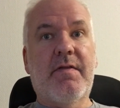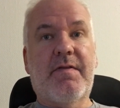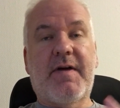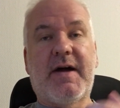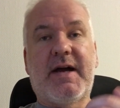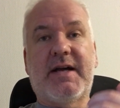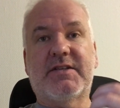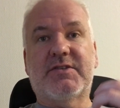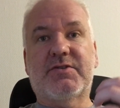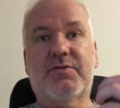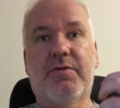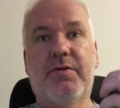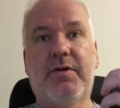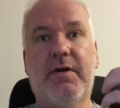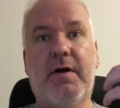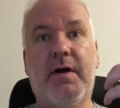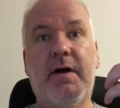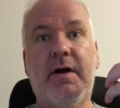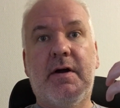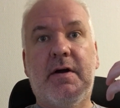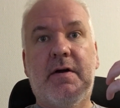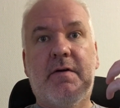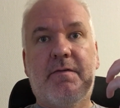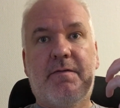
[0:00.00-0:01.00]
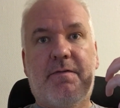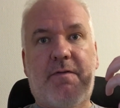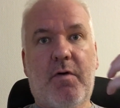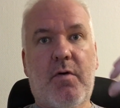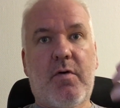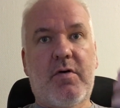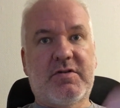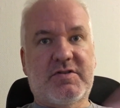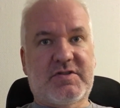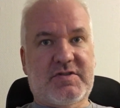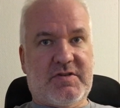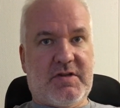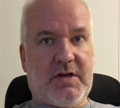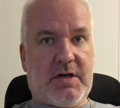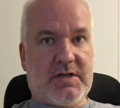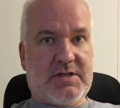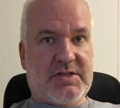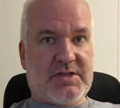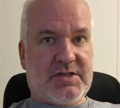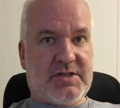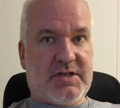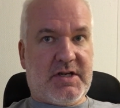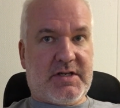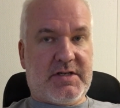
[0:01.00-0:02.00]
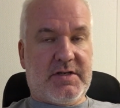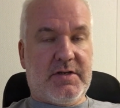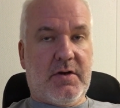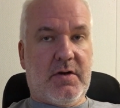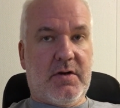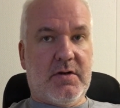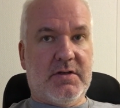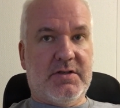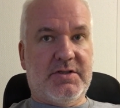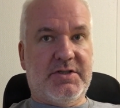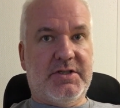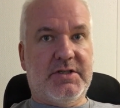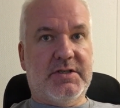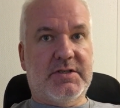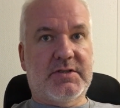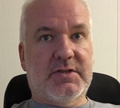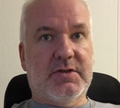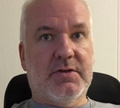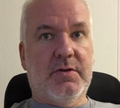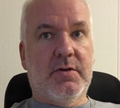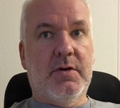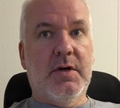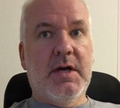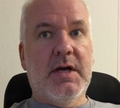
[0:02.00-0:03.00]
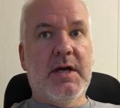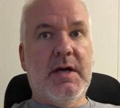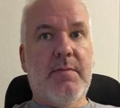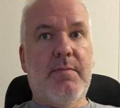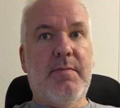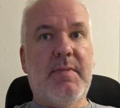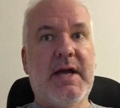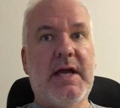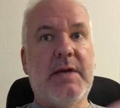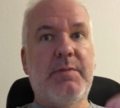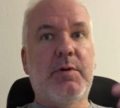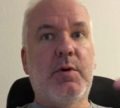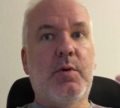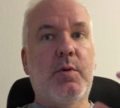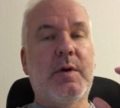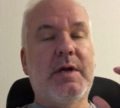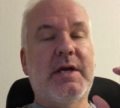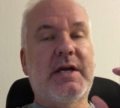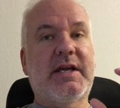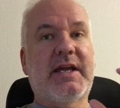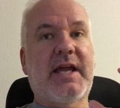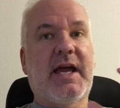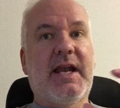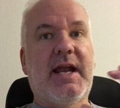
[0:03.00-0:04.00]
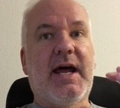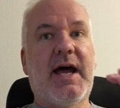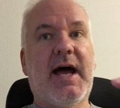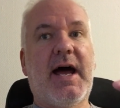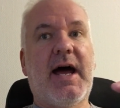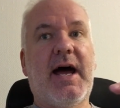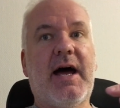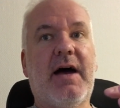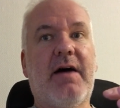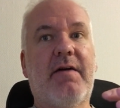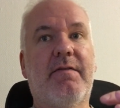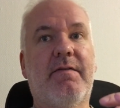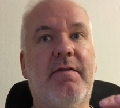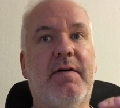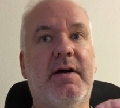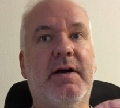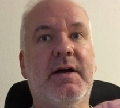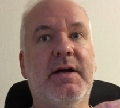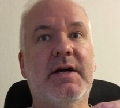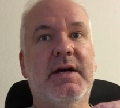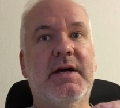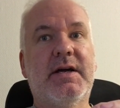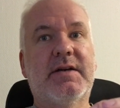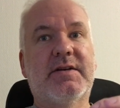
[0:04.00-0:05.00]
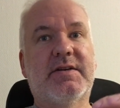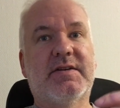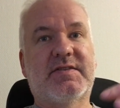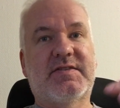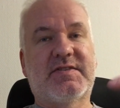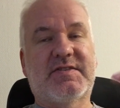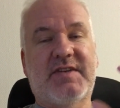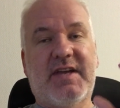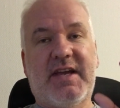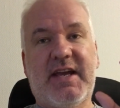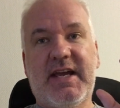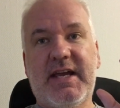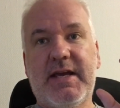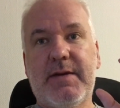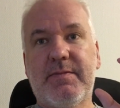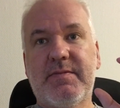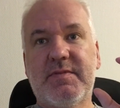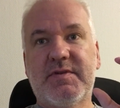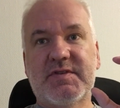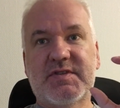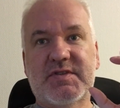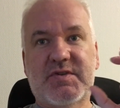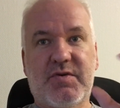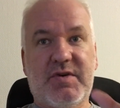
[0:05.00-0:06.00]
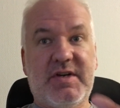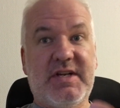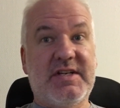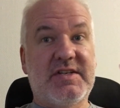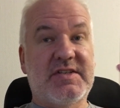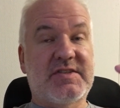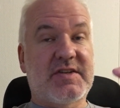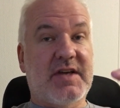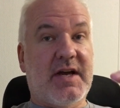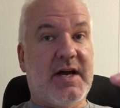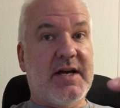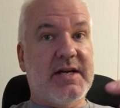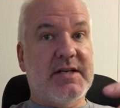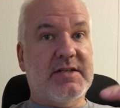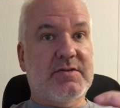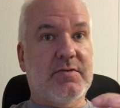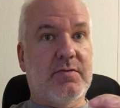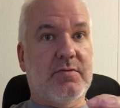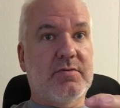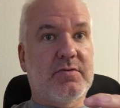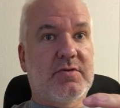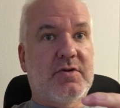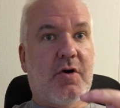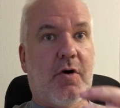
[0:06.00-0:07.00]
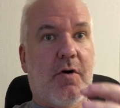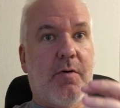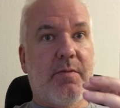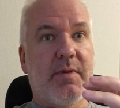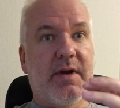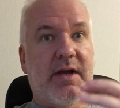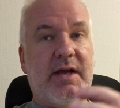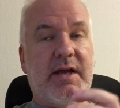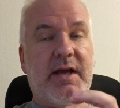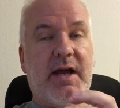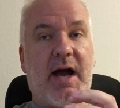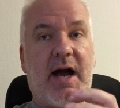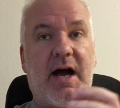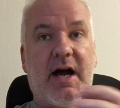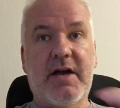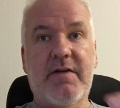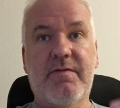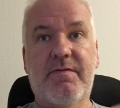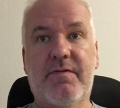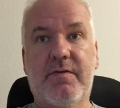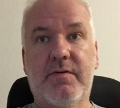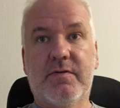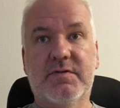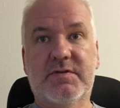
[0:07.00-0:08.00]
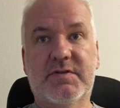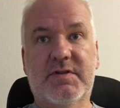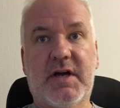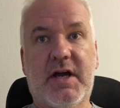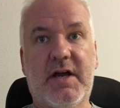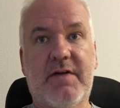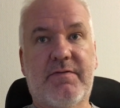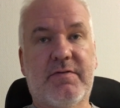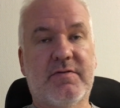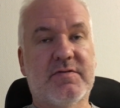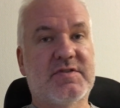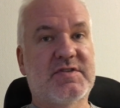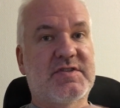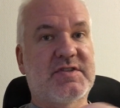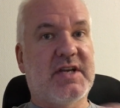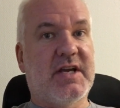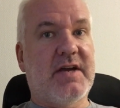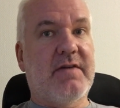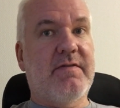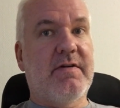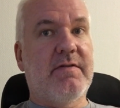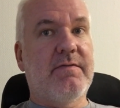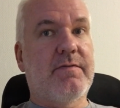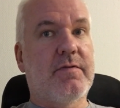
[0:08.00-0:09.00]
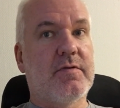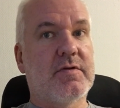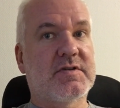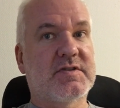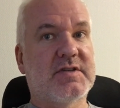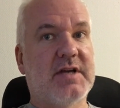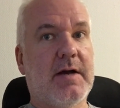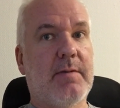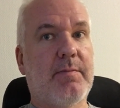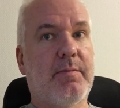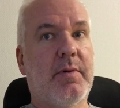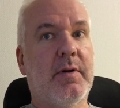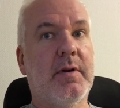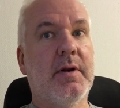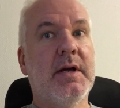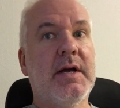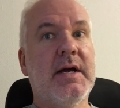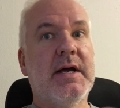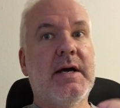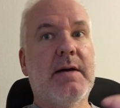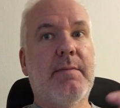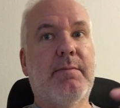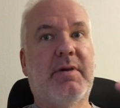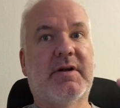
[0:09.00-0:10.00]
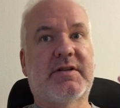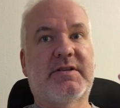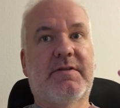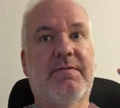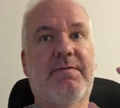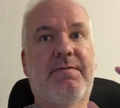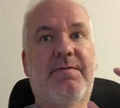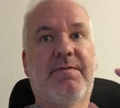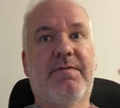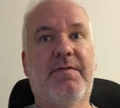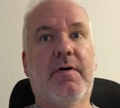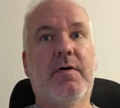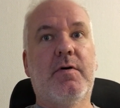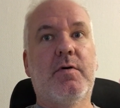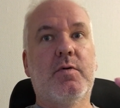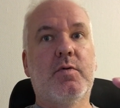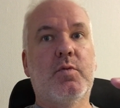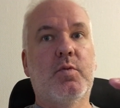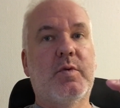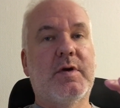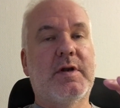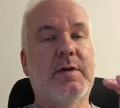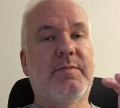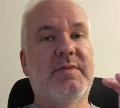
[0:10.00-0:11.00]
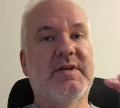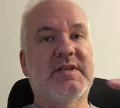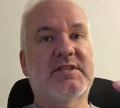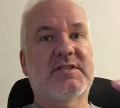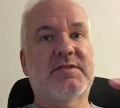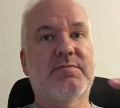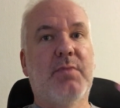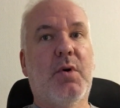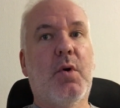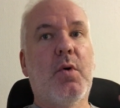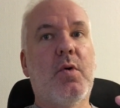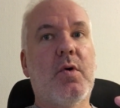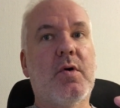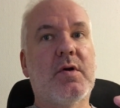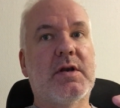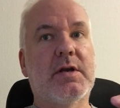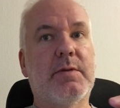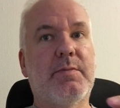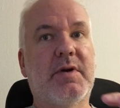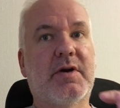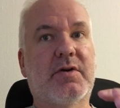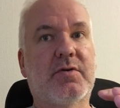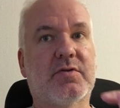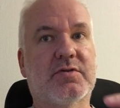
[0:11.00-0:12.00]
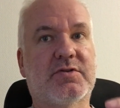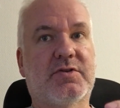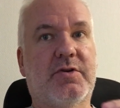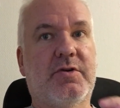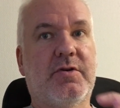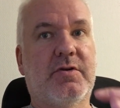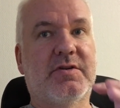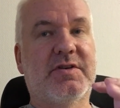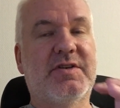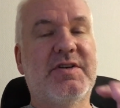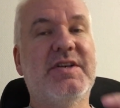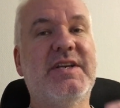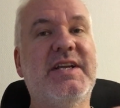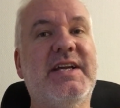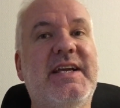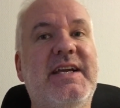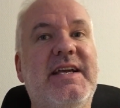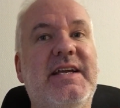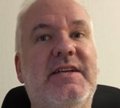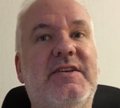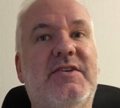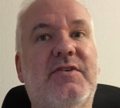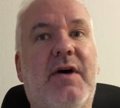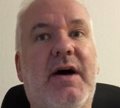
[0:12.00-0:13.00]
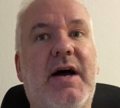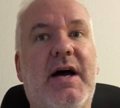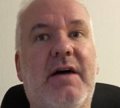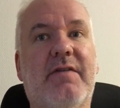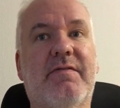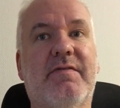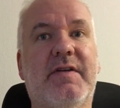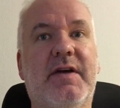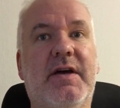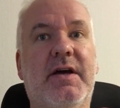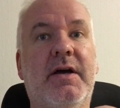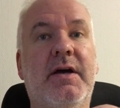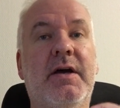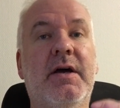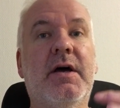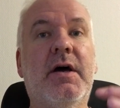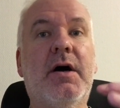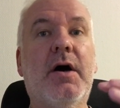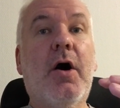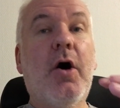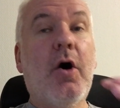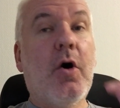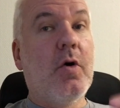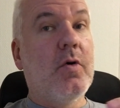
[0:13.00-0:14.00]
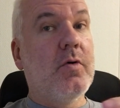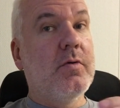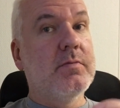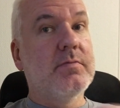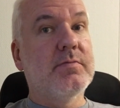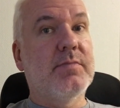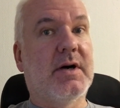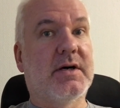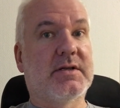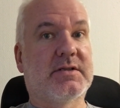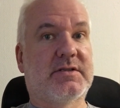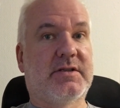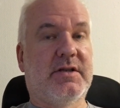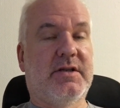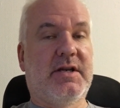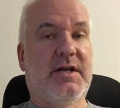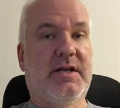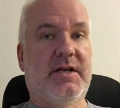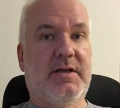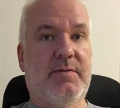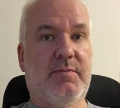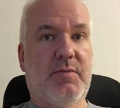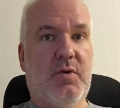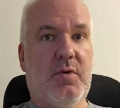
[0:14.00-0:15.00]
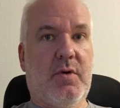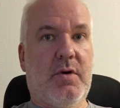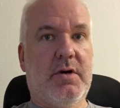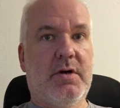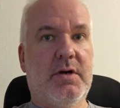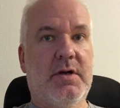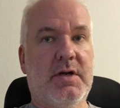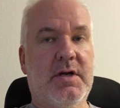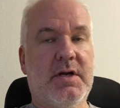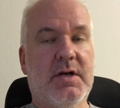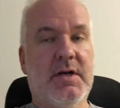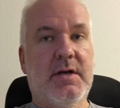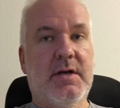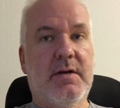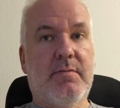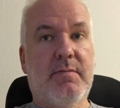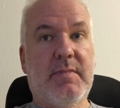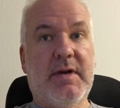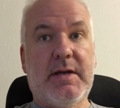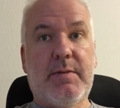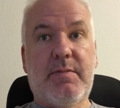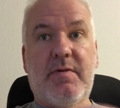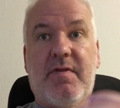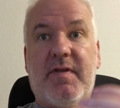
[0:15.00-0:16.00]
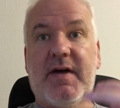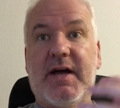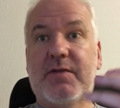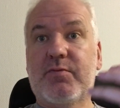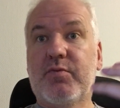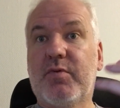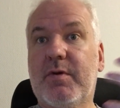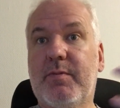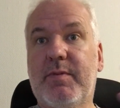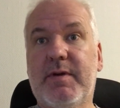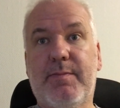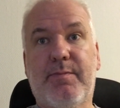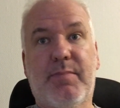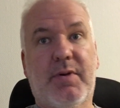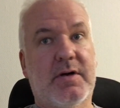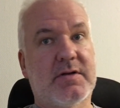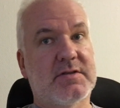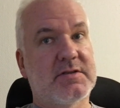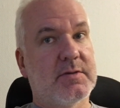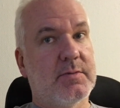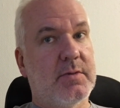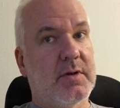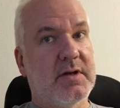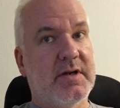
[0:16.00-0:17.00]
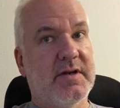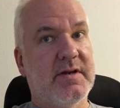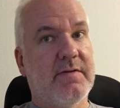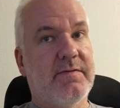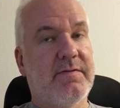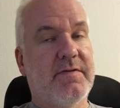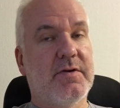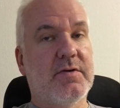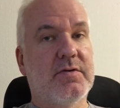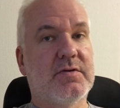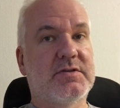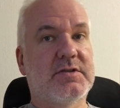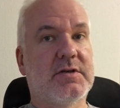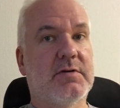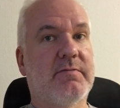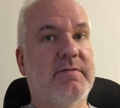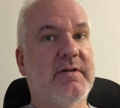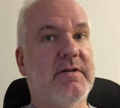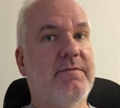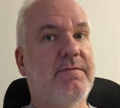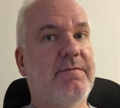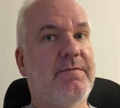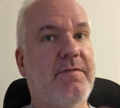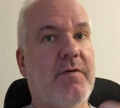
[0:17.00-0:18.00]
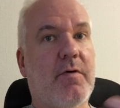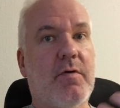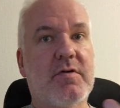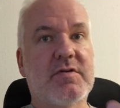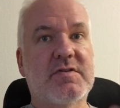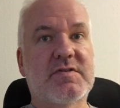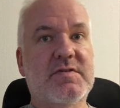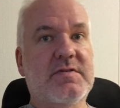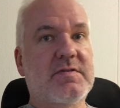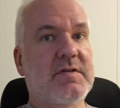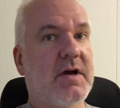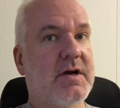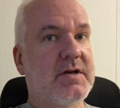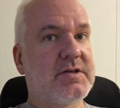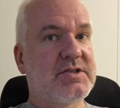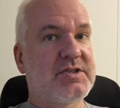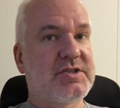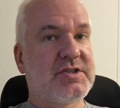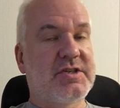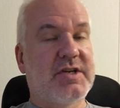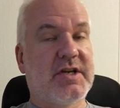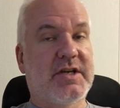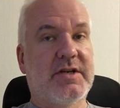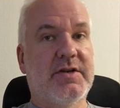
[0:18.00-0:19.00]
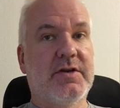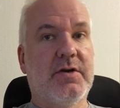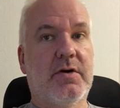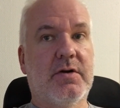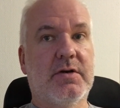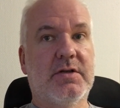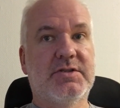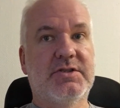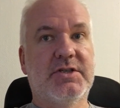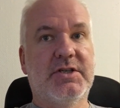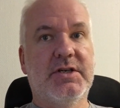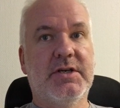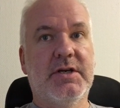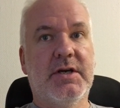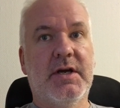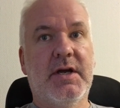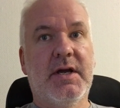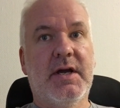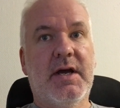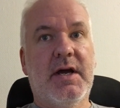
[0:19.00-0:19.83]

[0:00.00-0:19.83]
thanks to the Force Touch technology. So maybe we can have the same screen size on coming iPhones, the iPhone 7 for example, but the phone will be smaller because you don't need to have the home button anymore. Maybe that will be possible in the future with Force Touch technology.